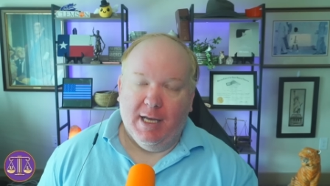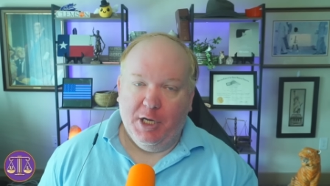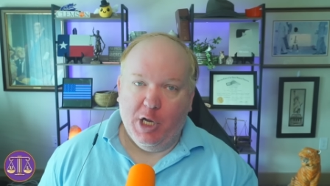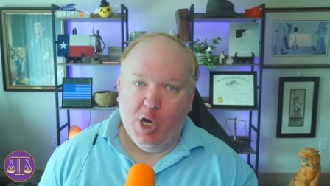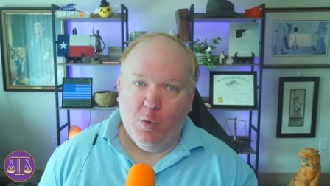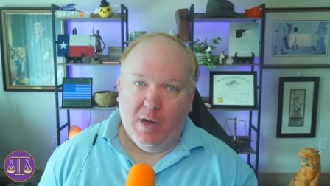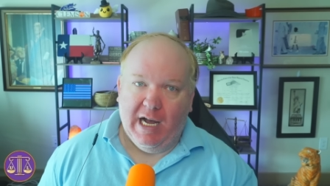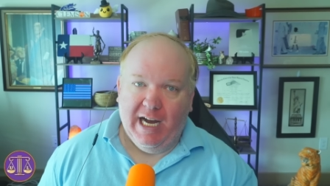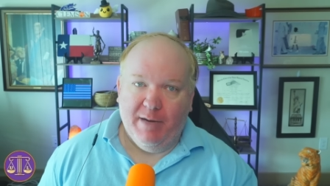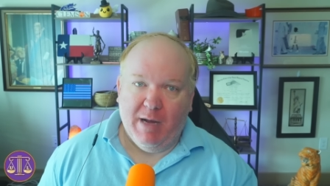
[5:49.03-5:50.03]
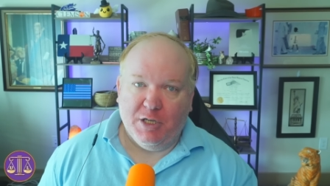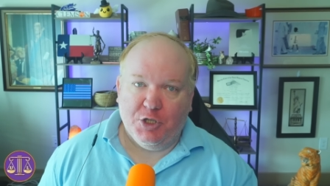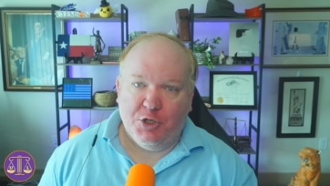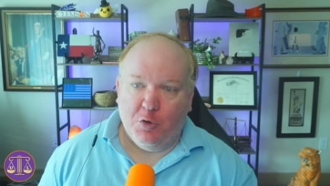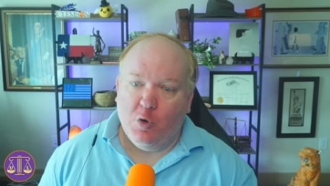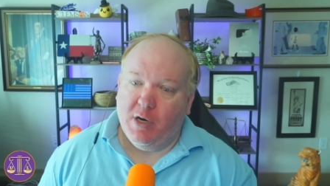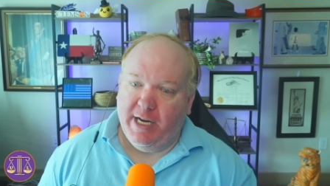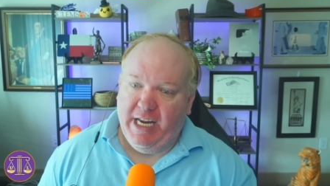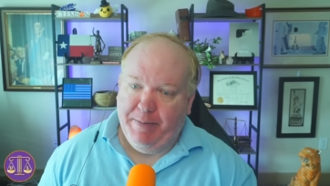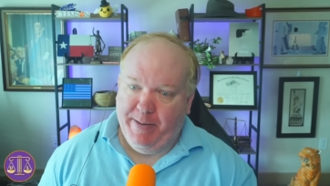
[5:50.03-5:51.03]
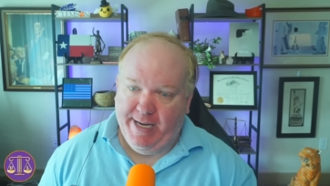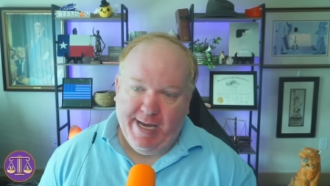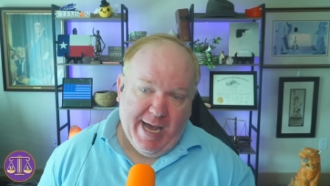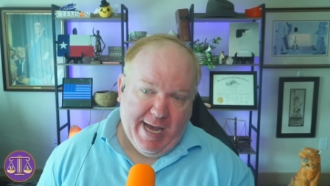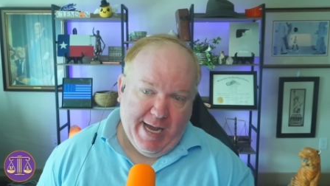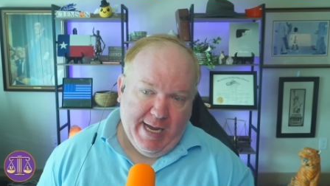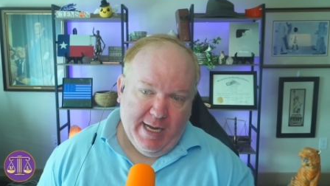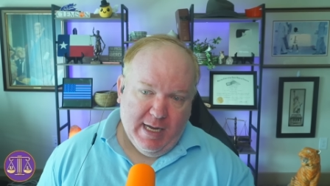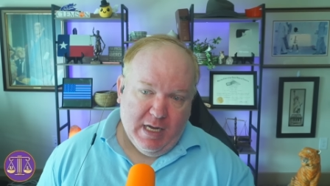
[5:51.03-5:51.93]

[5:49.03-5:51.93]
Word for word: you know, I'm not sure EPA